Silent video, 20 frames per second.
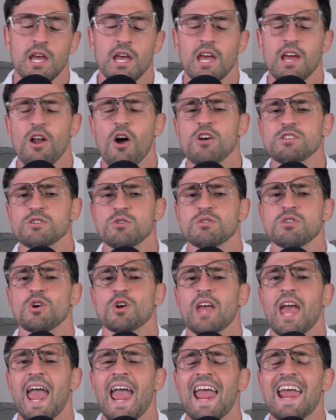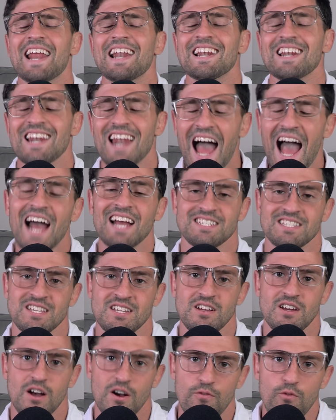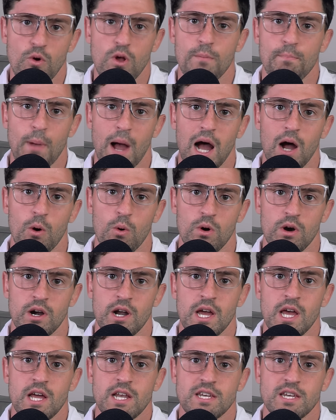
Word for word: it also took a lot of willpower